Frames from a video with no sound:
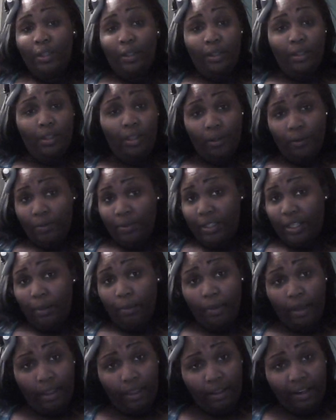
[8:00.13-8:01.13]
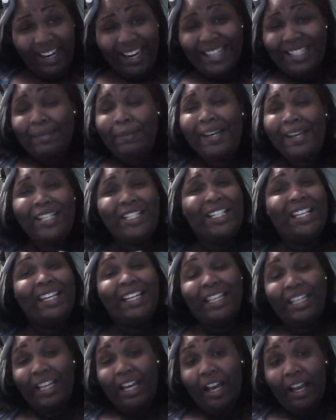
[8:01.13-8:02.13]
lose their mother, especially at a
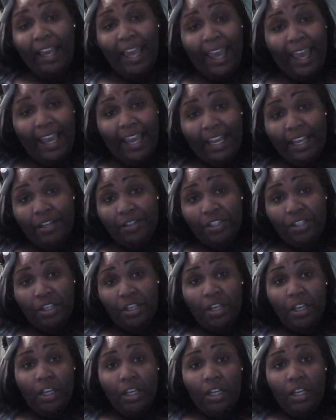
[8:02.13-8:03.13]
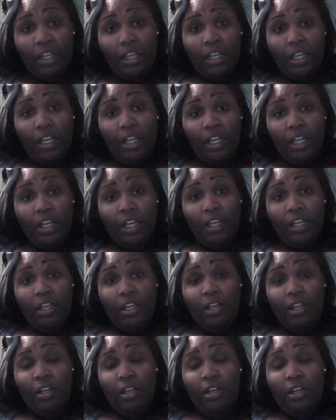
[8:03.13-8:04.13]
young age? Who
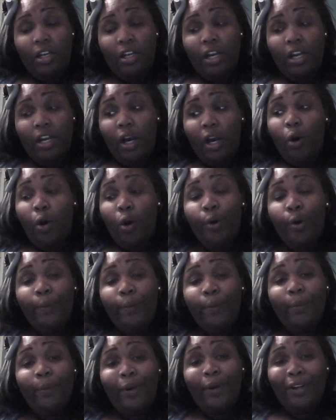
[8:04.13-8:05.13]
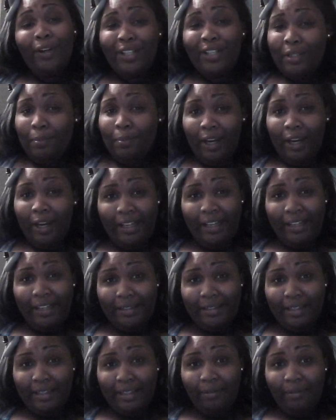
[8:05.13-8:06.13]
would want to experience something like that?
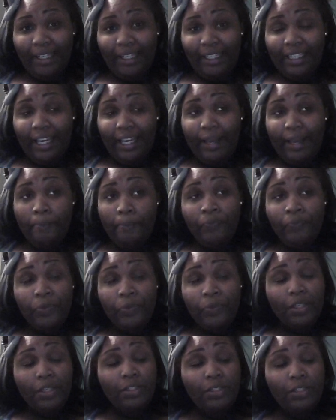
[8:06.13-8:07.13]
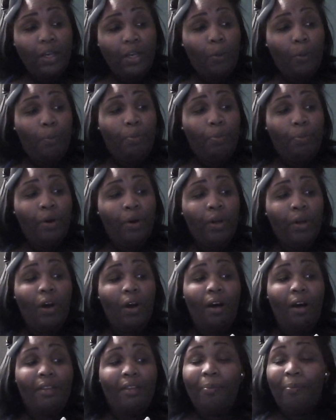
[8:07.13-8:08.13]
So put all the
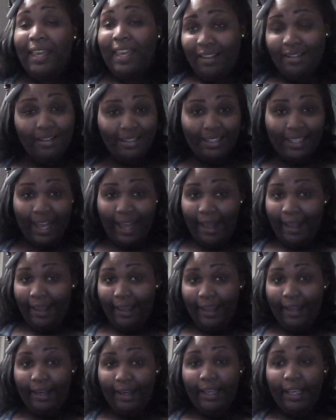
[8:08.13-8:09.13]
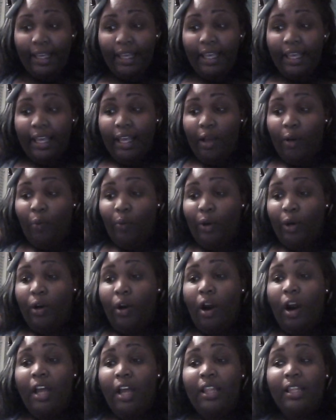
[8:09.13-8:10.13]
BS aside,
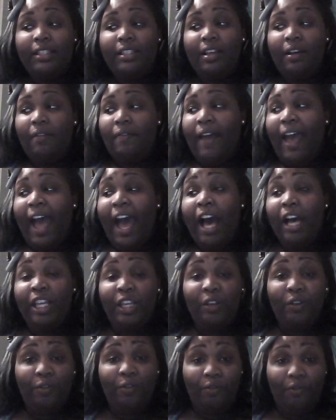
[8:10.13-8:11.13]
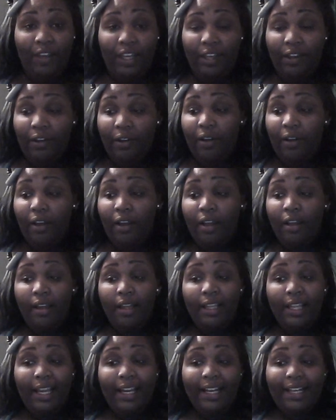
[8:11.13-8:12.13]
regardless of how you feel.
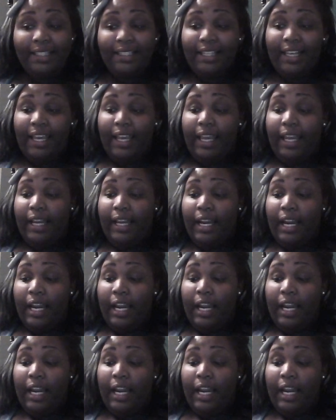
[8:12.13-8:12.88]
Like I said,